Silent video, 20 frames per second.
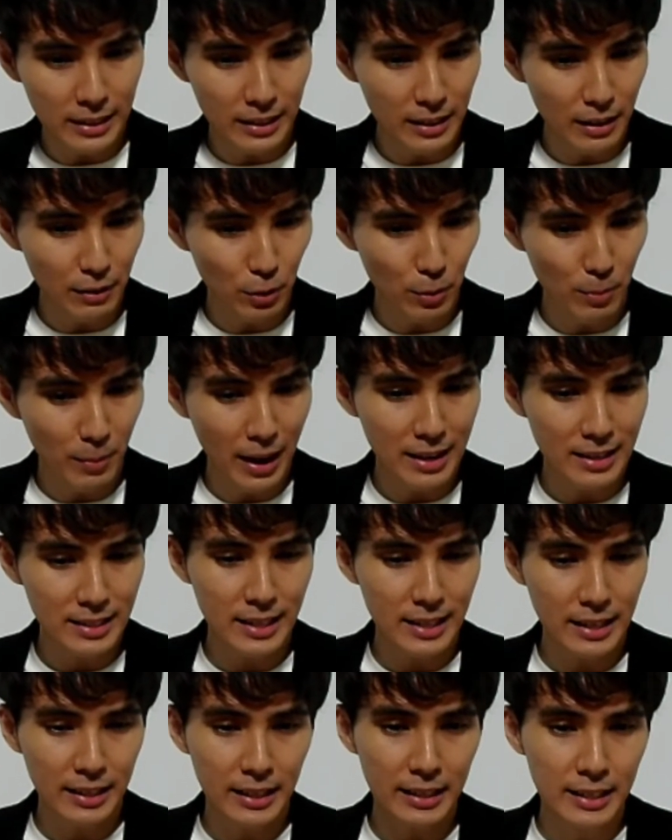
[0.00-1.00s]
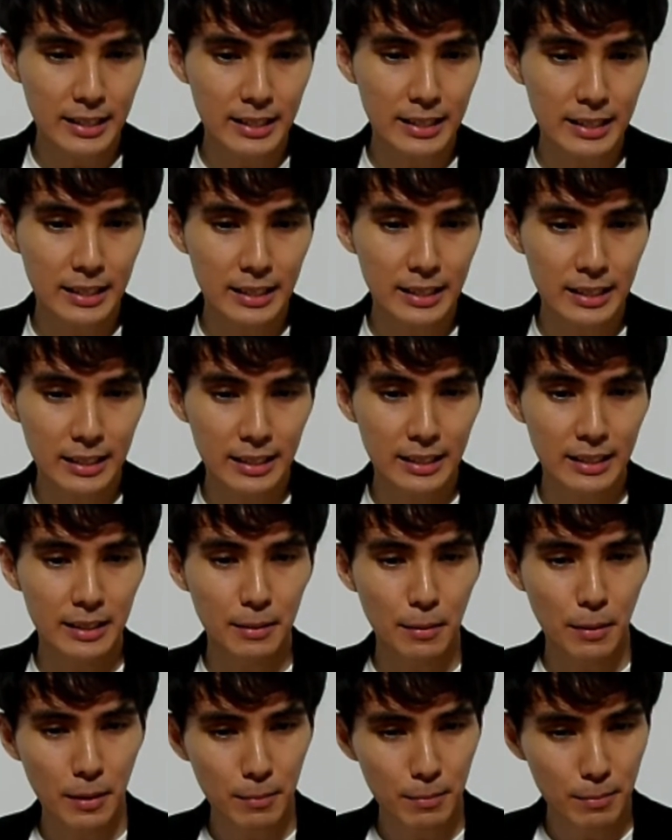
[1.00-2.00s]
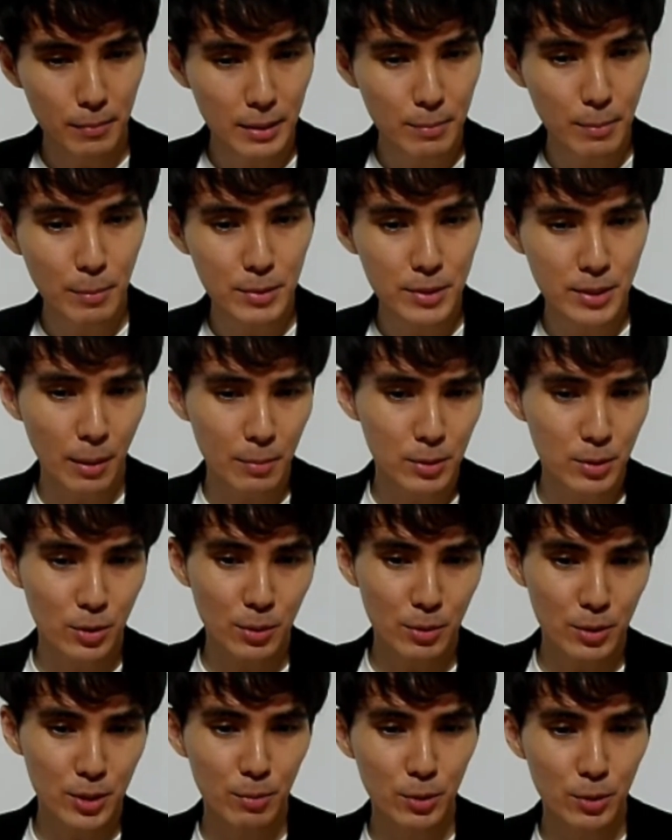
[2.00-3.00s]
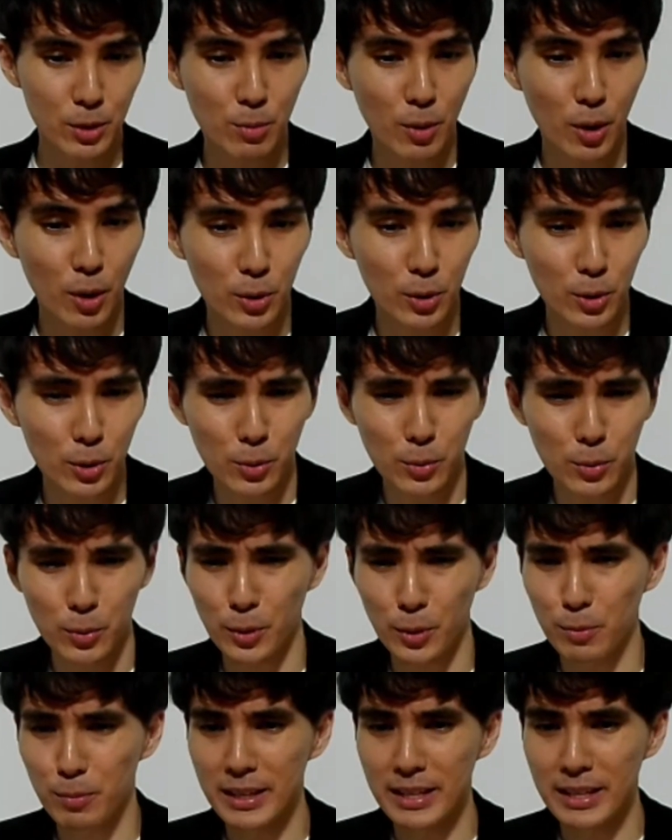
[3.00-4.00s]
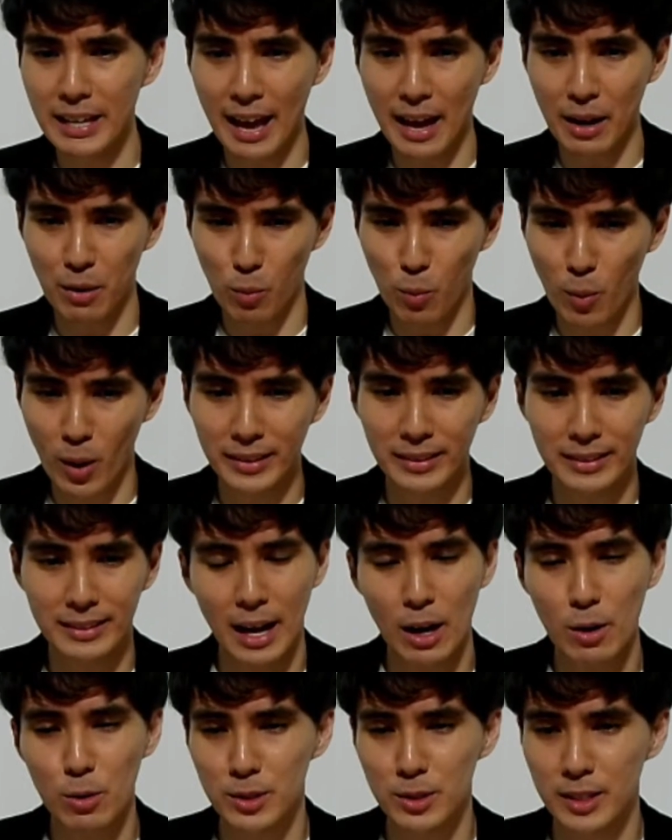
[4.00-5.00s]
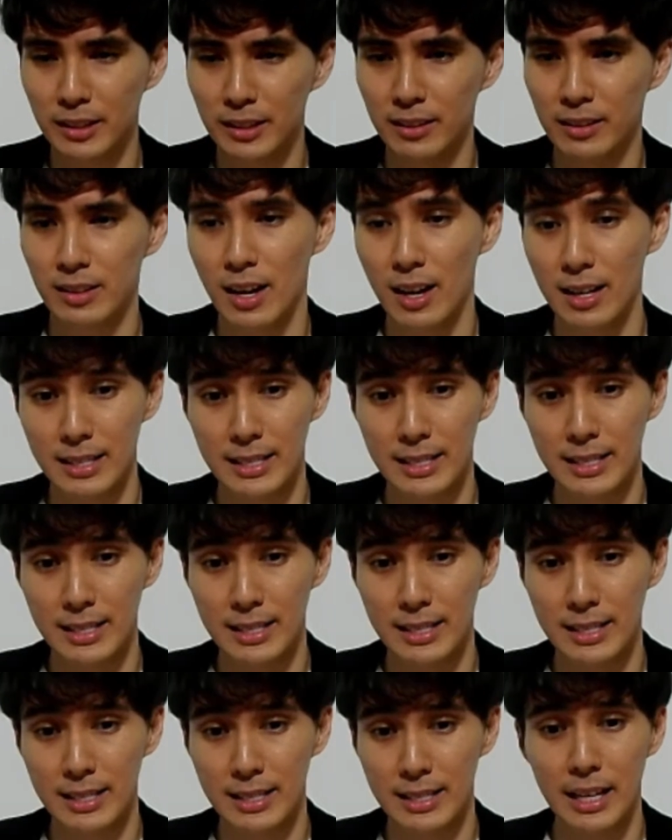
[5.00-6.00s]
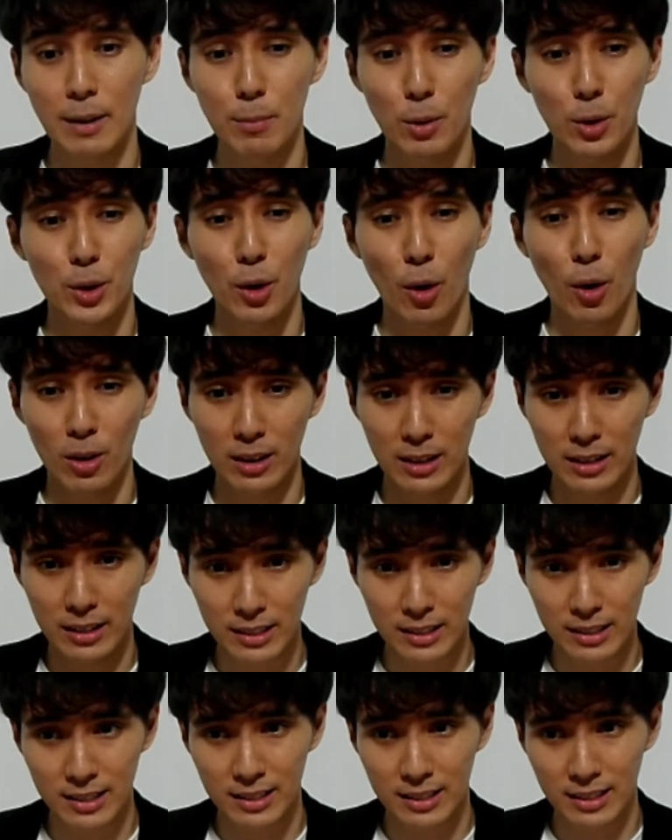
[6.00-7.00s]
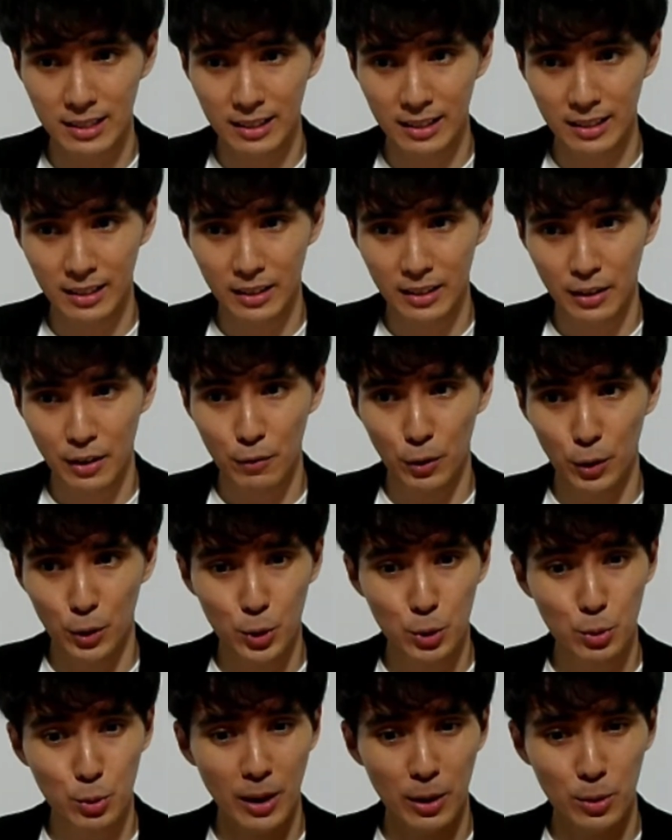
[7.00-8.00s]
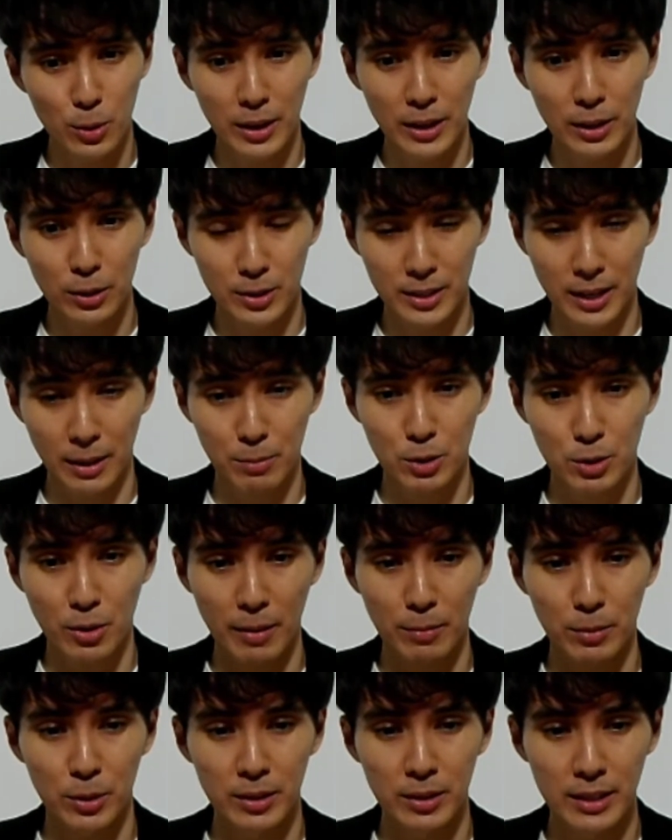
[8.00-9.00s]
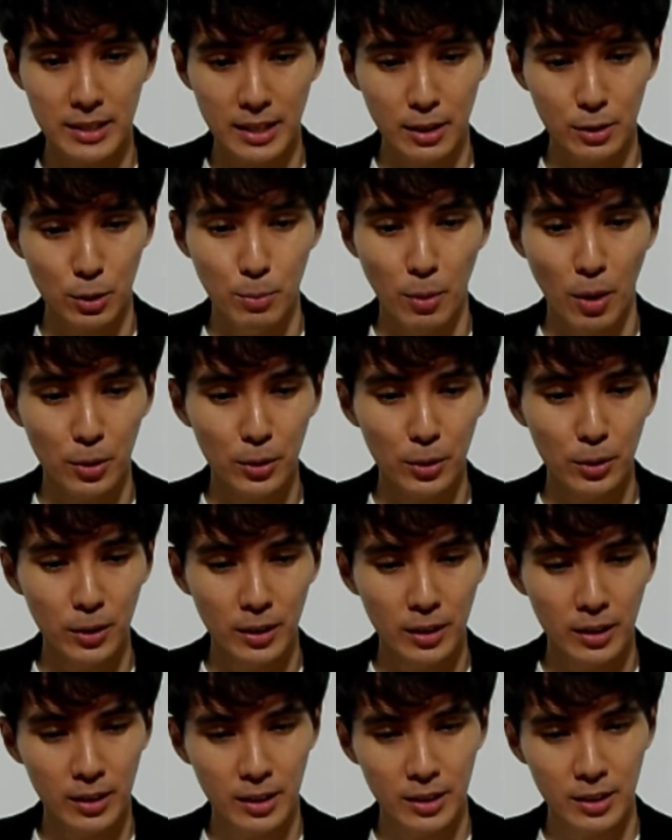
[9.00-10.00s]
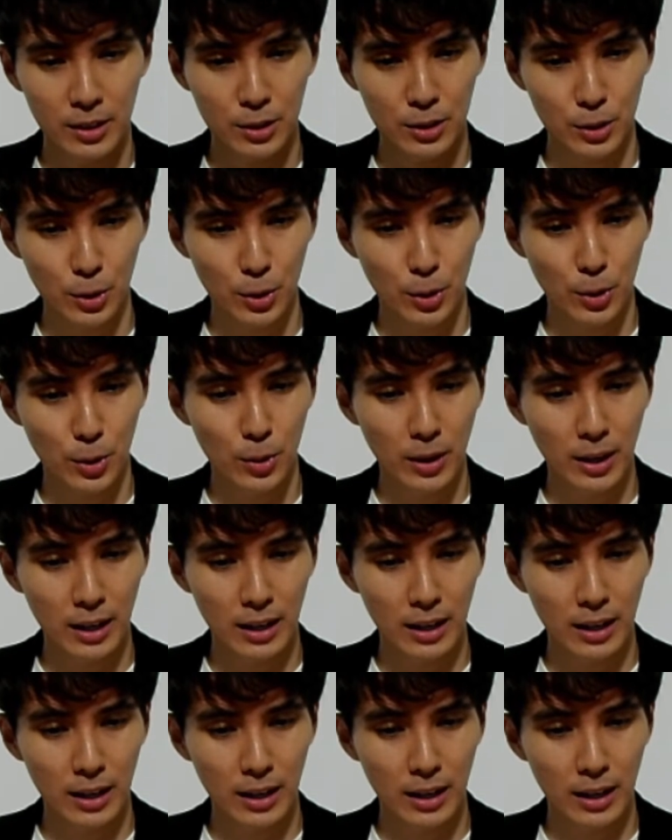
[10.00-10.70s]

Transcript: from my understanding, the minimum subscription tomorrow will be at 1,000 Singapore dollars for those who are looking to subscribe to this tomorrow. So